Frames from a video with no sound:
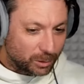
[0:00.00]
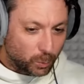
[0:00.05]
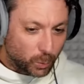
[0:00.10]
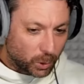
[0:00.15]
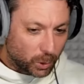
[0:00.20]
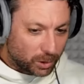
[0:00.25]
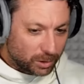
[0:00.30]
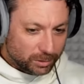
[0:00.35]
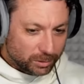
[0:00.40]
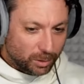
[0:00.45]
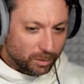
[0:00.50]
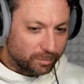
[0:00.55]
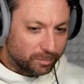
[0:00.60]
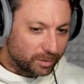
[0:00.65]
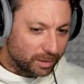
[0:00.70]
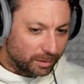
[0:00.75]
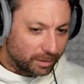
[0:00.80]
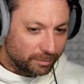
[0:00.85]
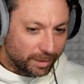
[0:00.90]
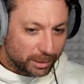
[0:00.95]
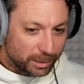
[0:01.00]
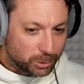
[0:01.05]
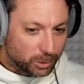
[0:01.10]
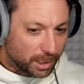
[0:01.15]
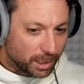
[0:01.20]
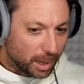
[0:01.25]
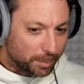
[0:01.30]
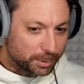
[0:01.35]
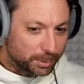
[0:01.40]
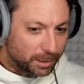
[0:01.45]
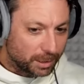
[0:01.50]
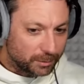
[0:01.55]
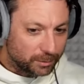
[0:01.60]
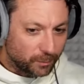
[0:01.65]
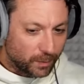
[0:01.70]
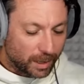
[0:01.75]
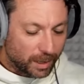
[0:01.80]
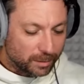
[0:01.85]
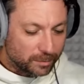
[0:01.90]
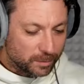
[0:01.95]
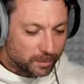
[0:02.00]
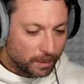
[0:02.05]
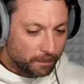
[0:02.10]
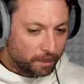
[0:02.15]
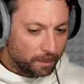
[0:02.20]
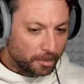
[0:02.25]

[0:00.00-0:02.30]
world of venture capital advice,